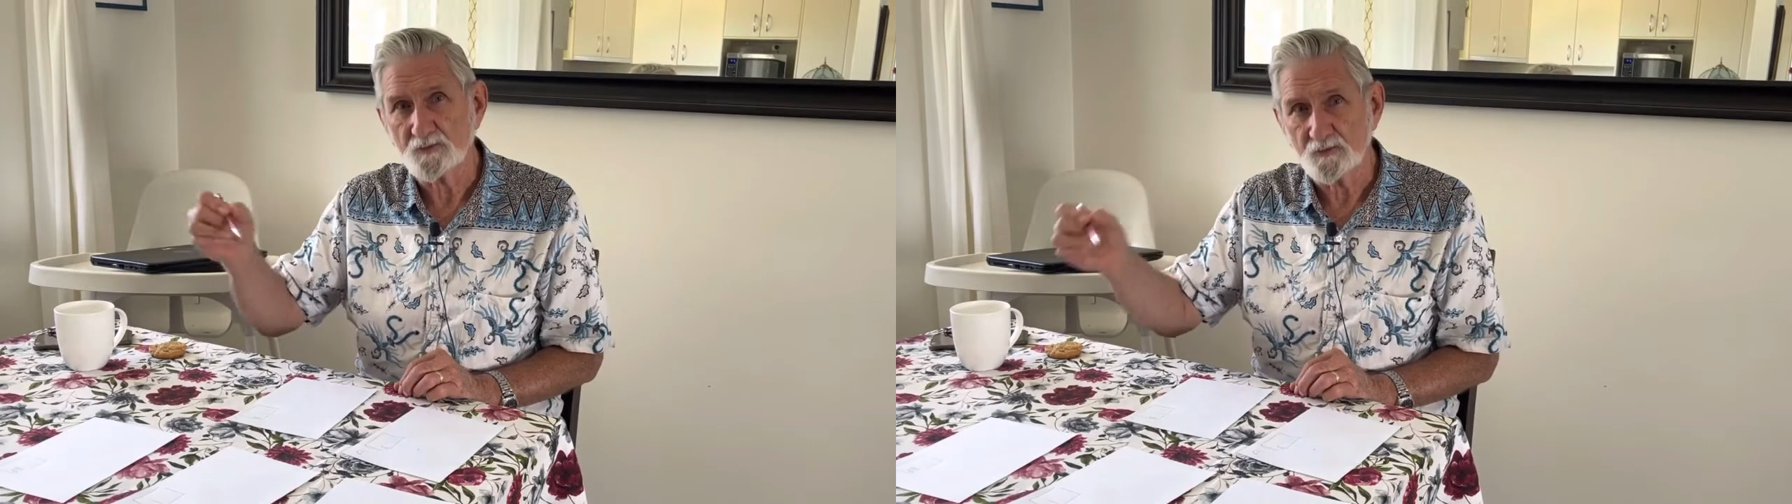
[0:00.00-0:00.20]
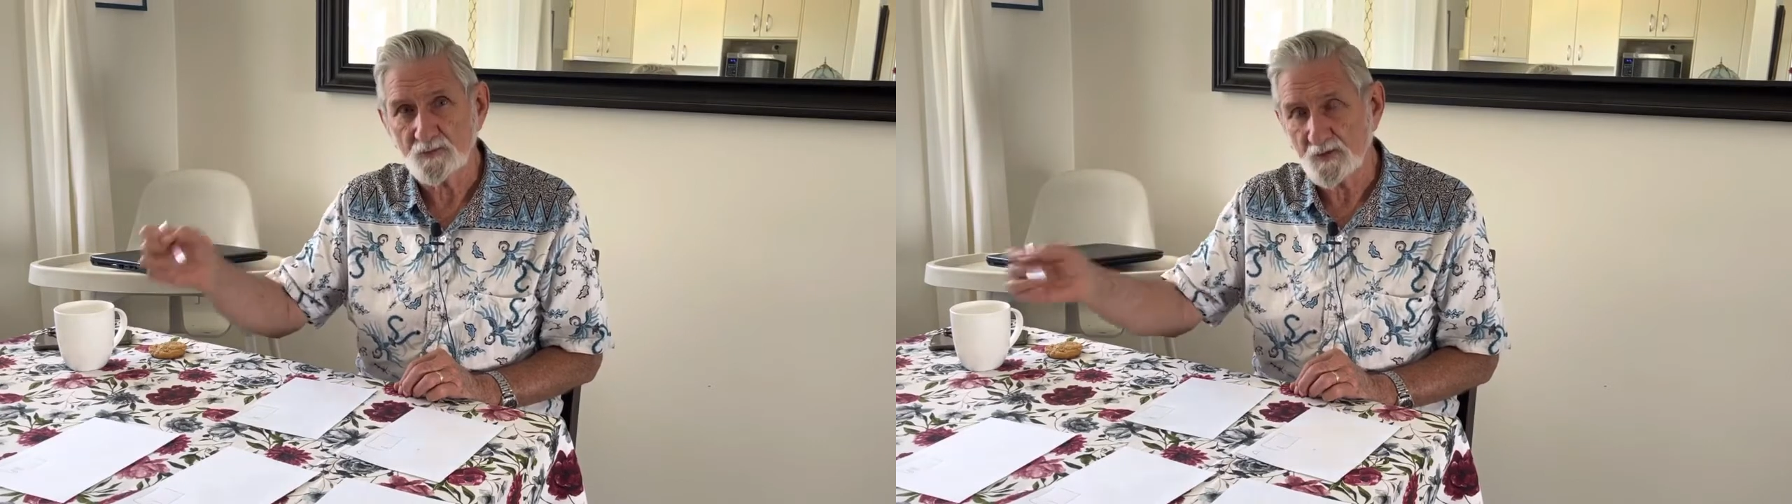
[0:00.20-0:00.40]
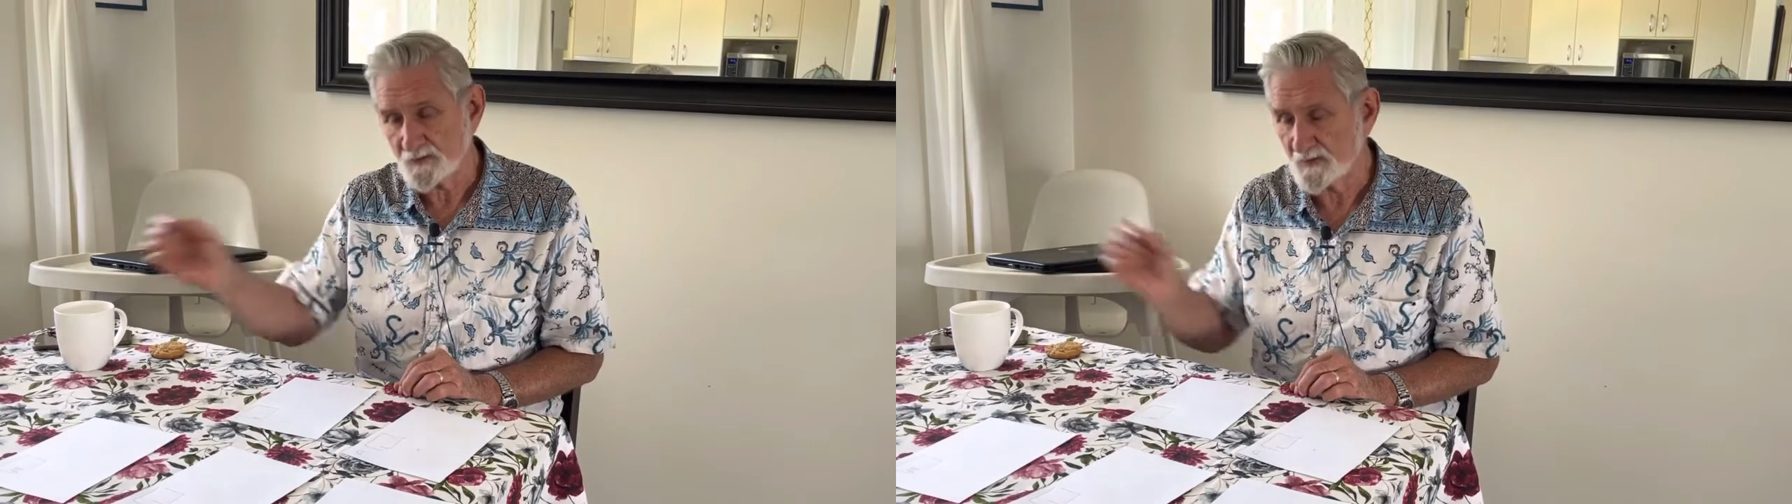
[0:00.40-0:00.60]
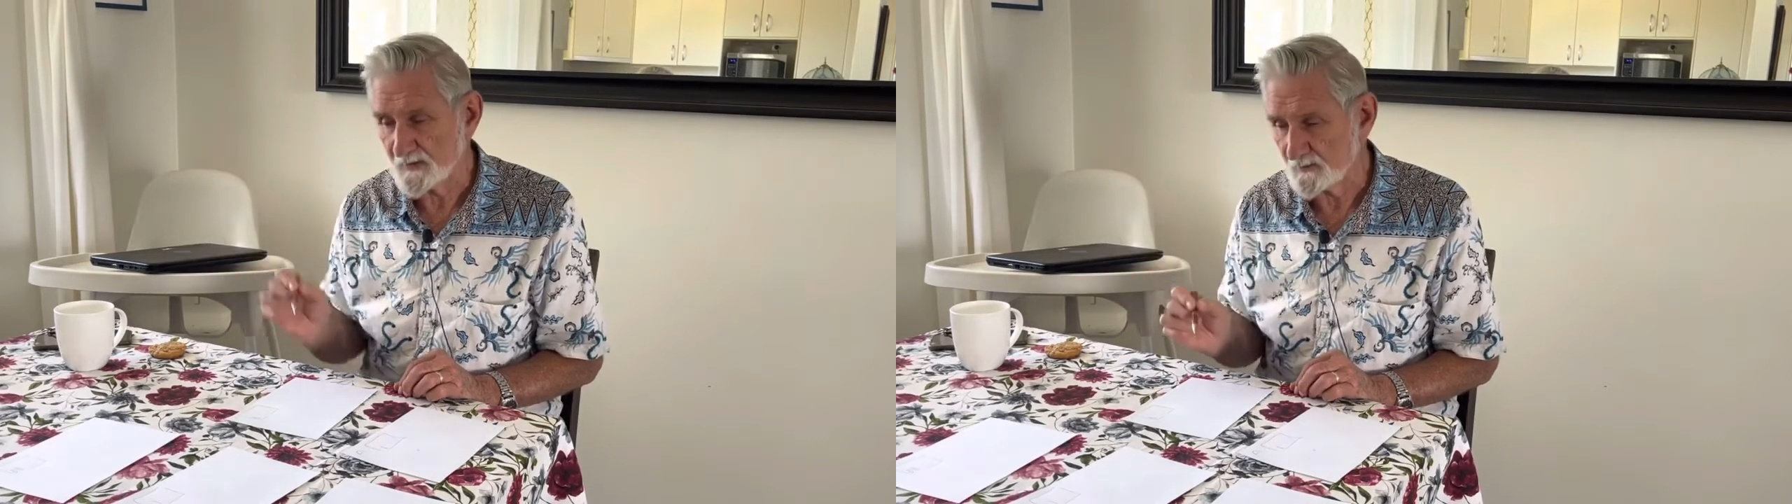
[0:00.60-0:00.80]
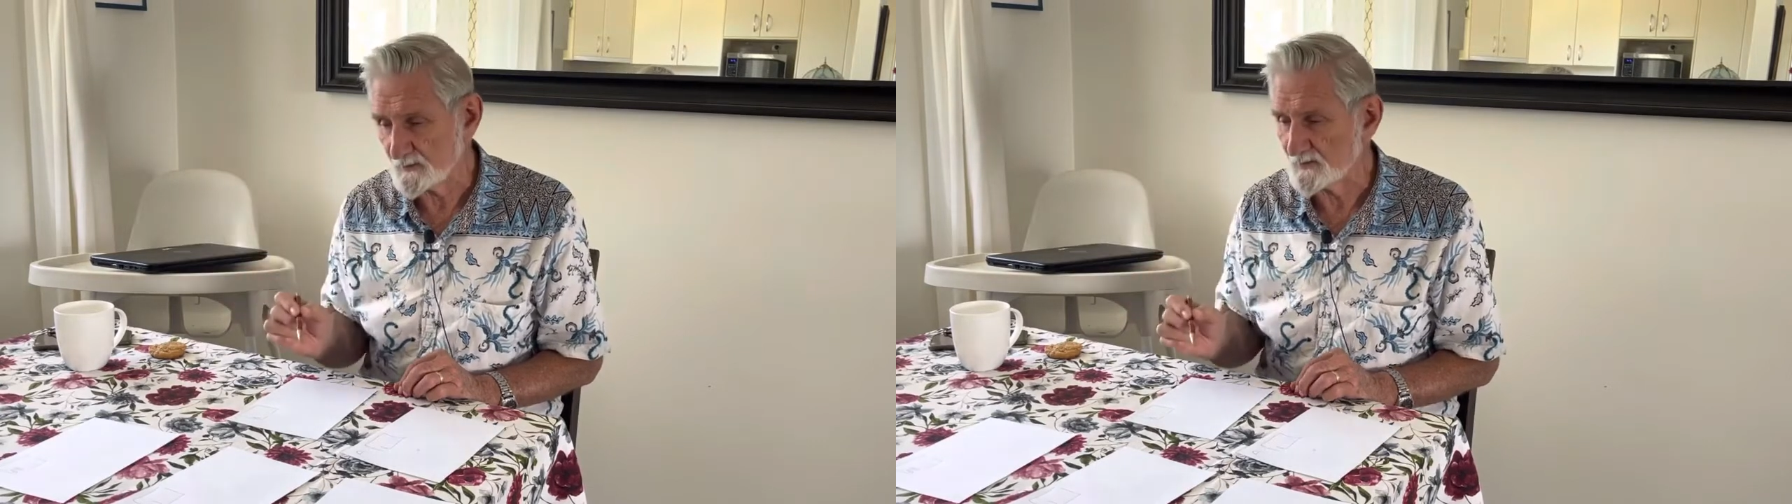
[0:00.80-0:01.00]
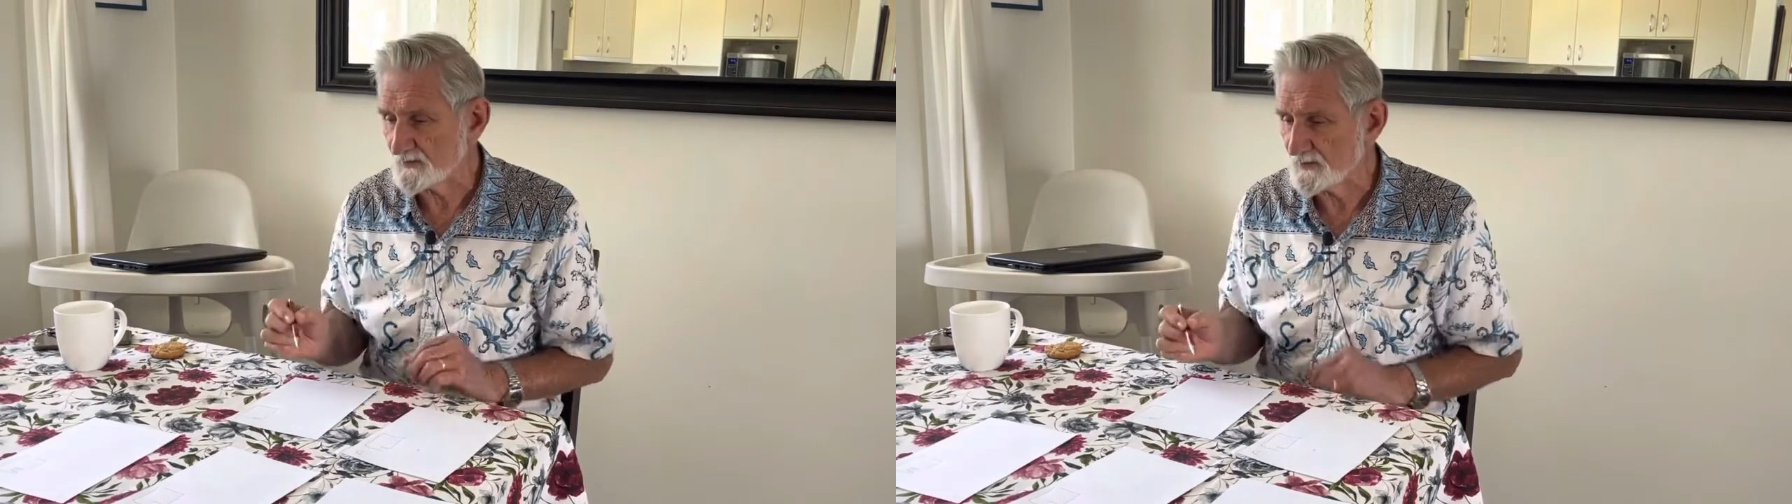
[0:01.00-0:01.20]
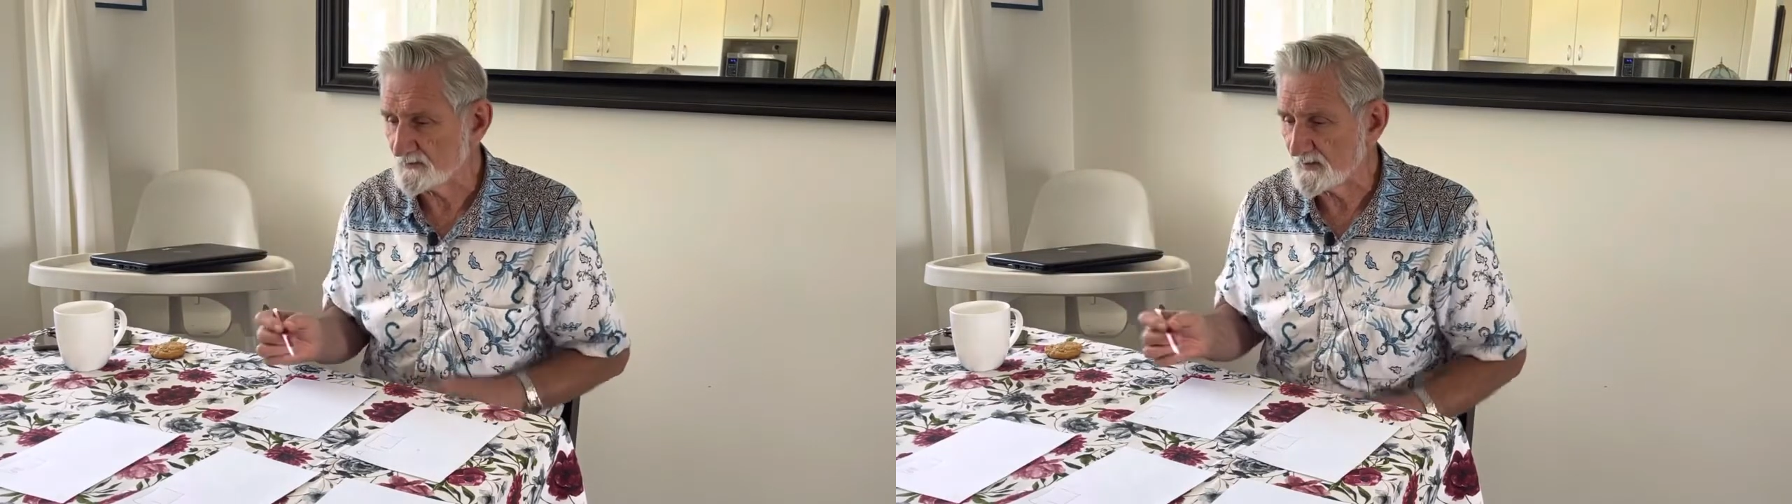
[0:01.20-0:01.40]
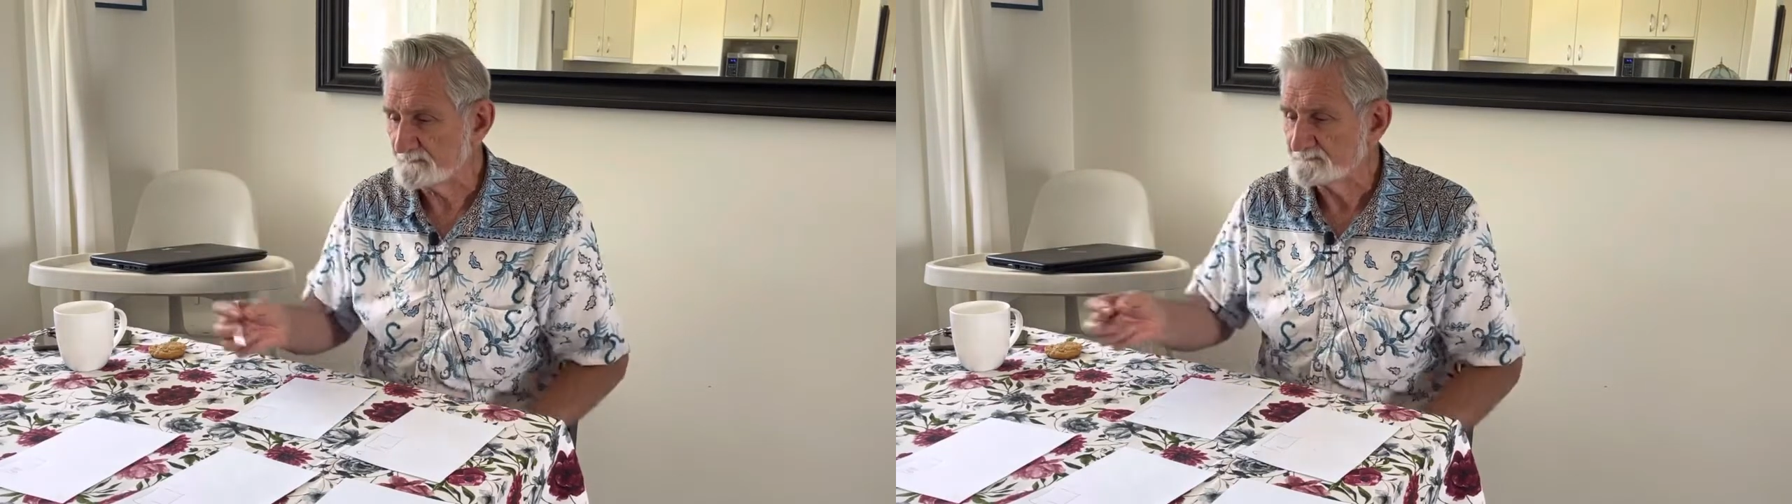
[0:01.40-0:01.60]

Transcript: of sociolinguistic survey.